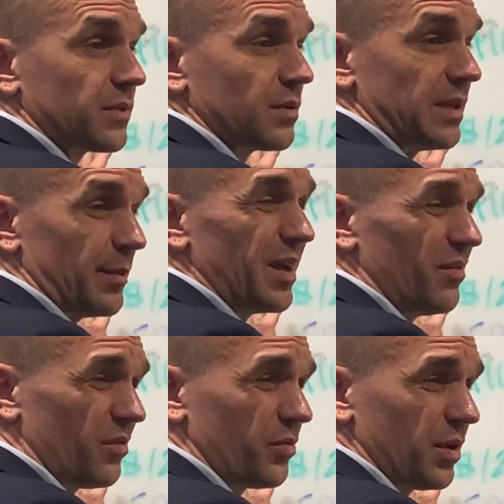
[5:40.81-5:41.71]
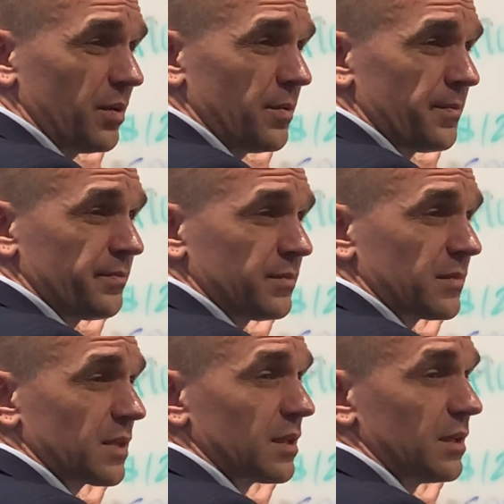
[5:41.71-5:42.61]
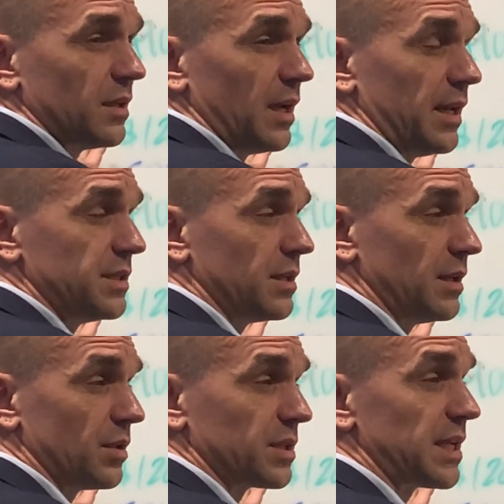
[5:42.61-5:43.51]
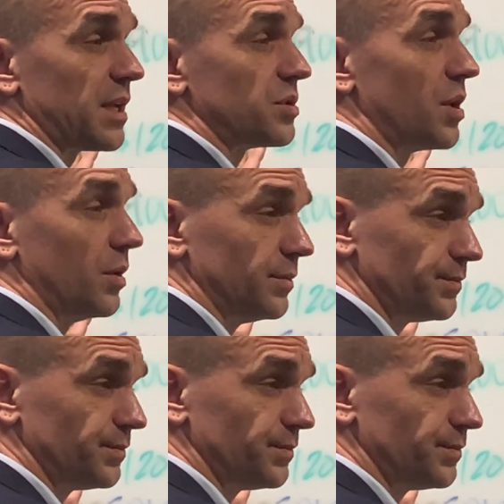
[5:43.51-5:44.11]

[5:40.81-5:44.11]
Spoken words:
Would that be helpful for you? And he's either gonna say yes or no.